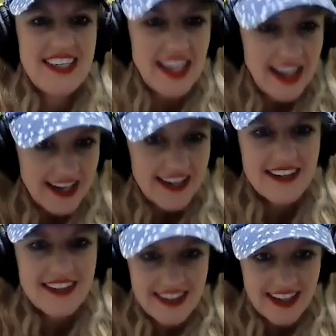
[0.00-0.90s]

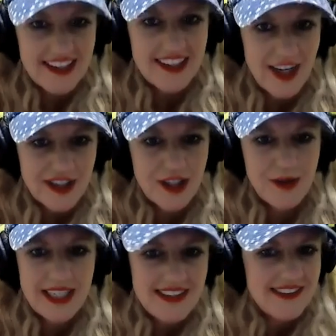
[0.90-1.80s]
Yeah, Lotto.
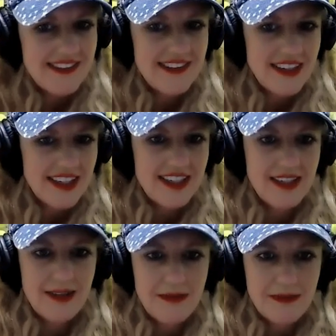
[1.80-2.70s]
And he's
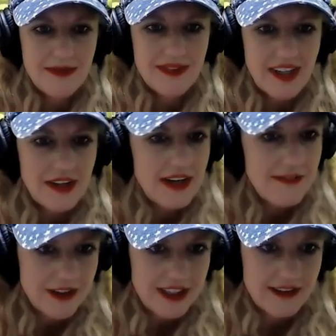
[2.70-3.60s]
South
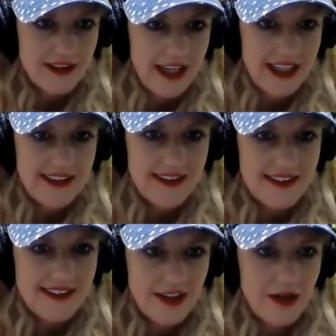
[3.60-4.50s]
African, right?
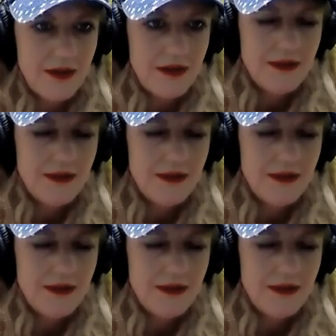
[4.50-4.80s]
So